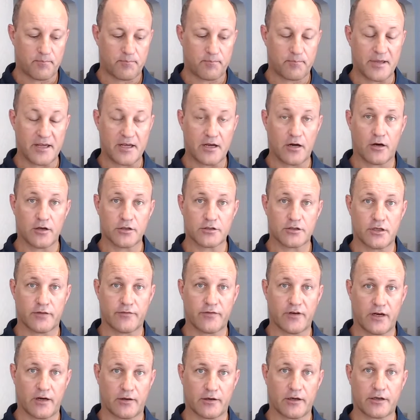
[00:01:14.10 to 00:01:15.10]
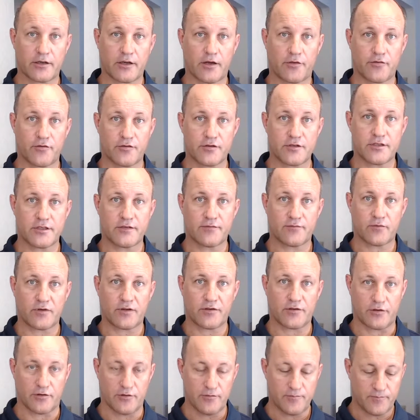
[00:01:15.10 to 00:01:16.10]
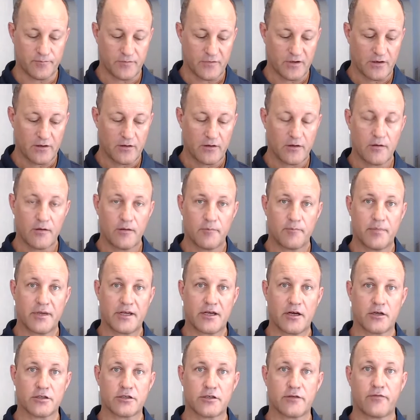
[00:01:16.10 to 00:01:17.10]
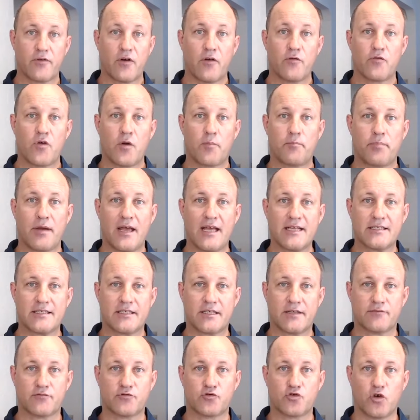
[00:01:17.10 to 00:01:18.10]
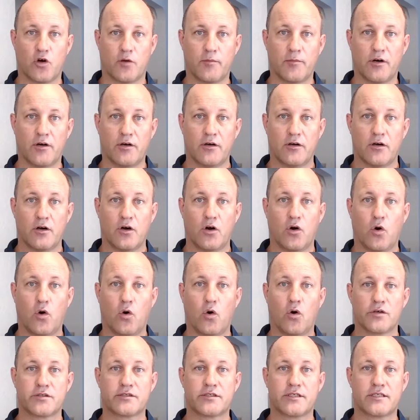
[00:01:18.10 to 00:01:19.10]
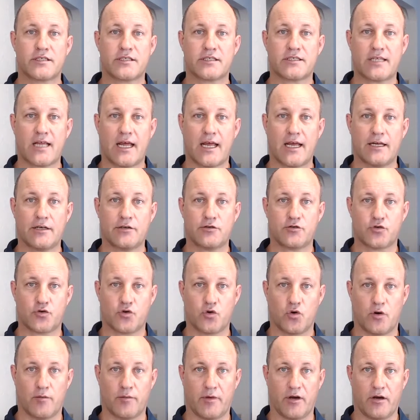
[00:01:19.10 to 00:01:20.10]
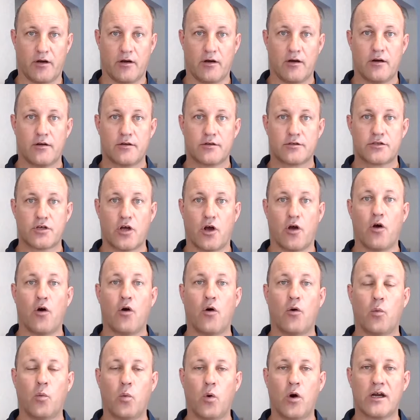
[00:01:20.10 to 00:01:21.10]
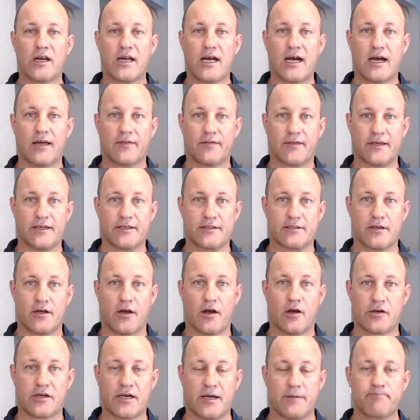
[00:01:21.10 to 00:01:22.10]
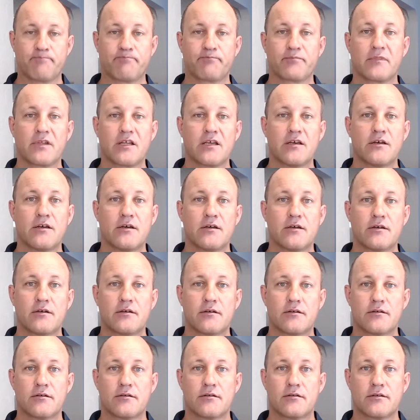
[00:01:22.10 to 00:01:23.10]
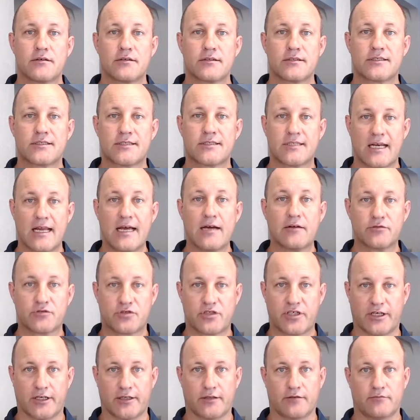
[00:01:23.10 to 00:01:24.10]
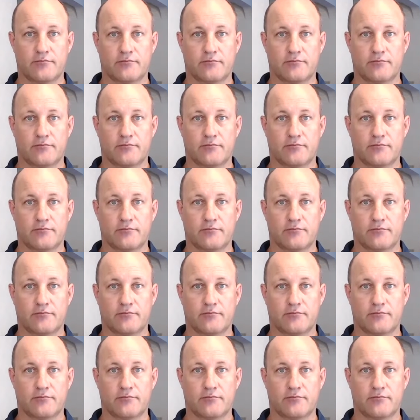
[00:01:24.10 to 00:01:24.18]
because of, and I'm going to go through this with you, because of repetitive trauma or sustained trauma. So what are these? Okay, slouching